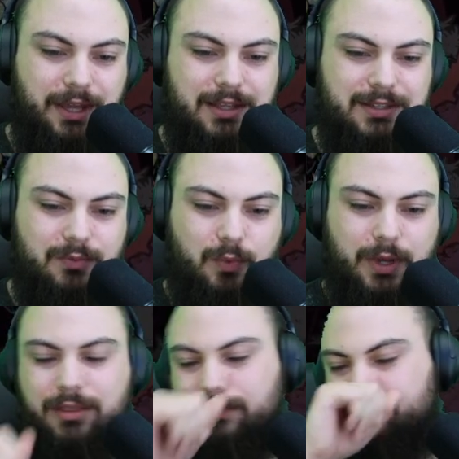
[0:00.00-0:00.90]
this
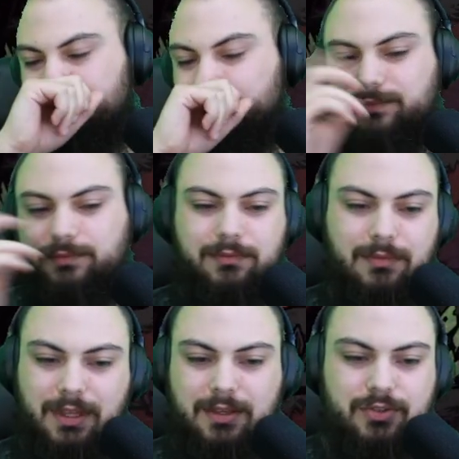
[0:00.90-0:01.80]
with
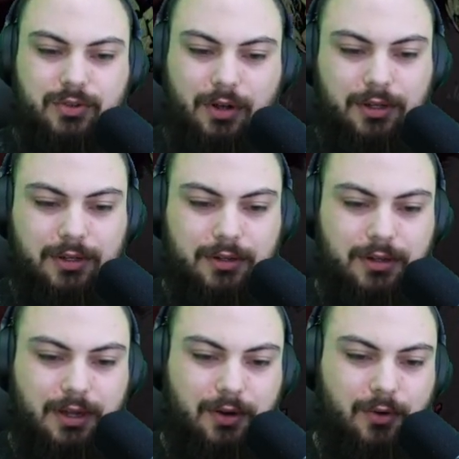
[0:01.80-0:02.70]
controller
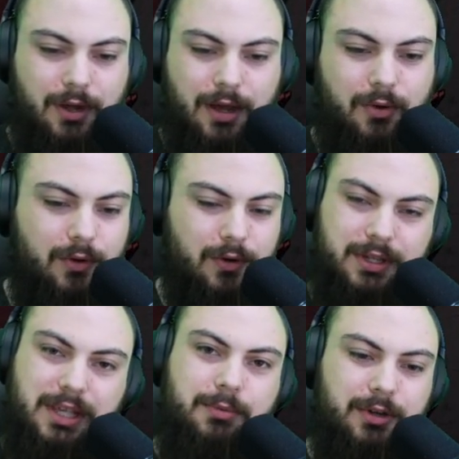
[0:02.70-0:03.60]
or
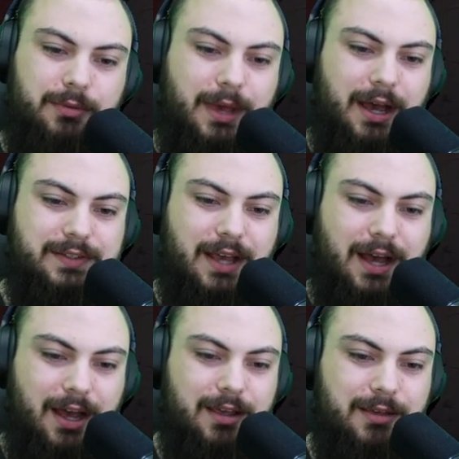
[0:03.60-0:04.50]
keyboard and mouse.
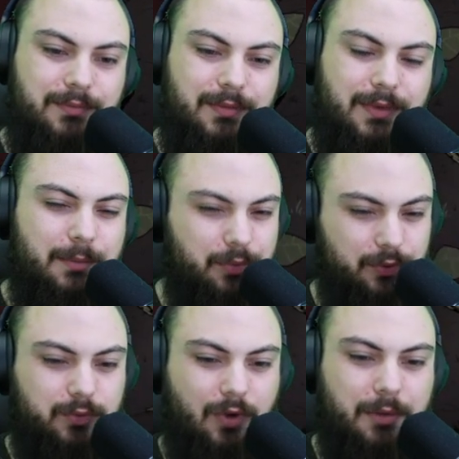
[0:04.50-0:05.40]
I'm
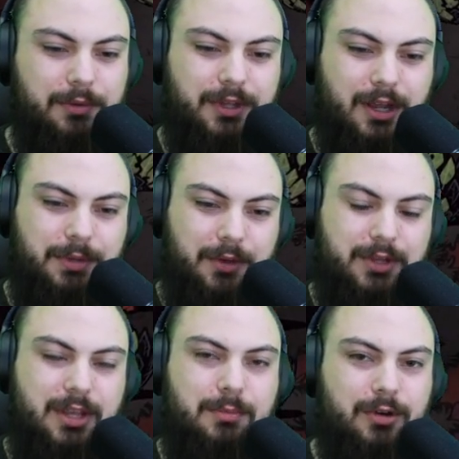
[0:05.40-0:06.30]
probably gonna play it with
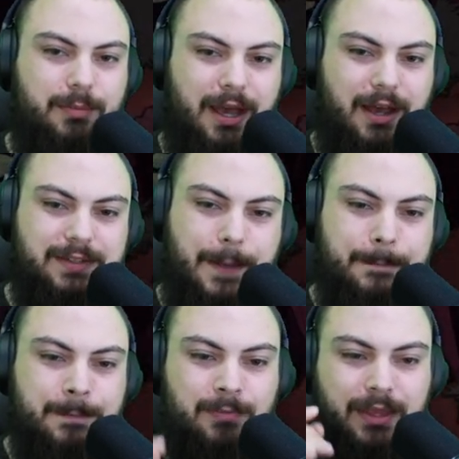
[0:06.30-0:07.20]
keyboard and mouse.
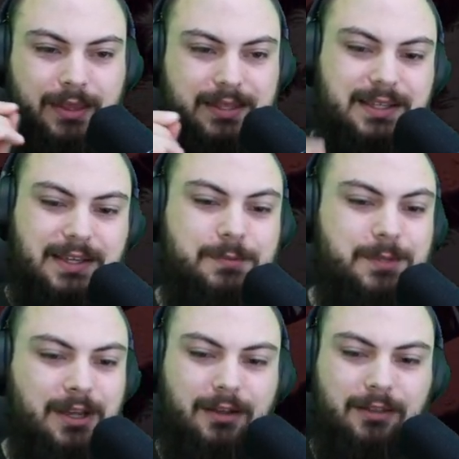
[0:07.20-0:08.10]
This gives
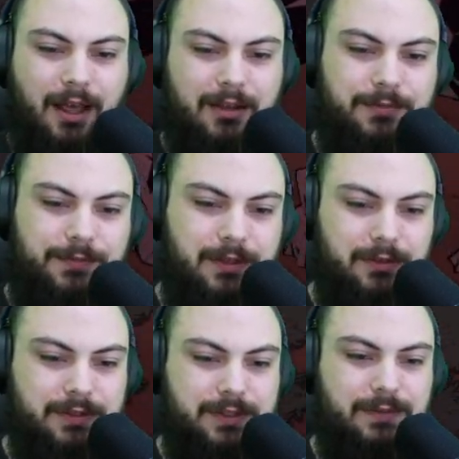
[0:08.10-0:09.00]
me a lot of
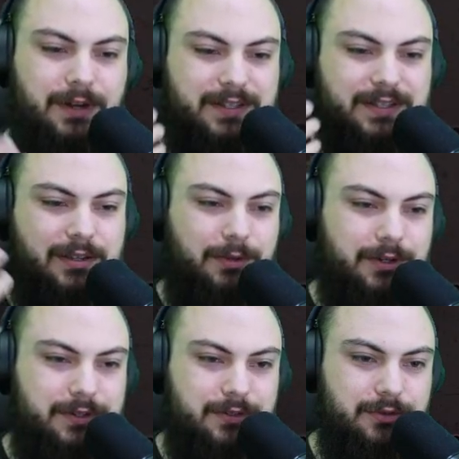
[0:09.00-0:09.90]
feels very similar
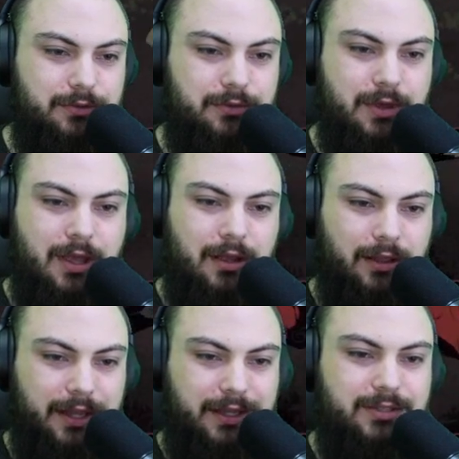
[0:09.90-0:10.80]
to
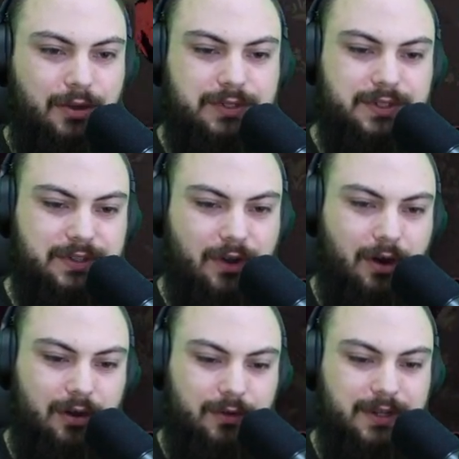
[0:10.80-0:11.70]
like Don't
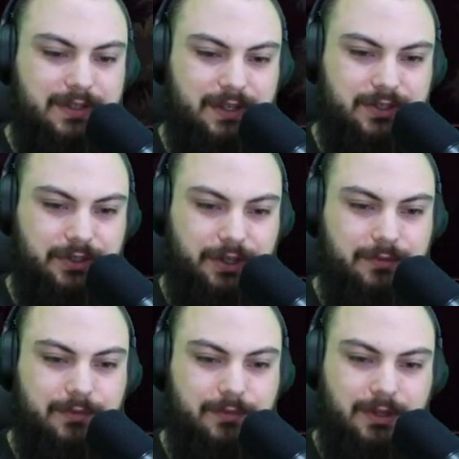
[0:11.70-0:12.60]
Starve, essentially.
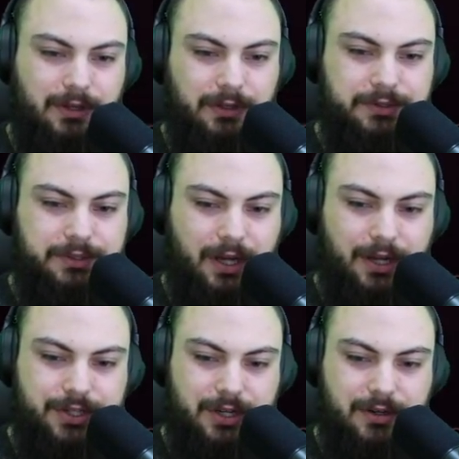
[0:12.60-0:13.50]
Get a little
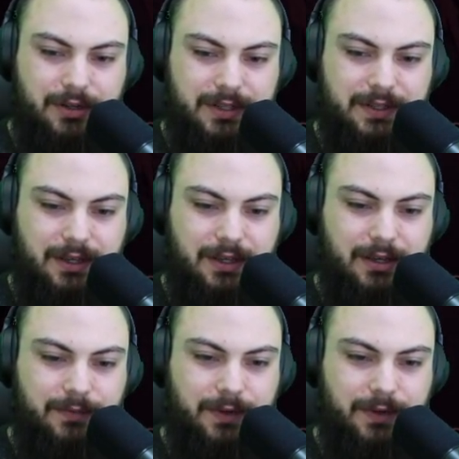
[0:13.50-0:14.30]
dodge here. That's a very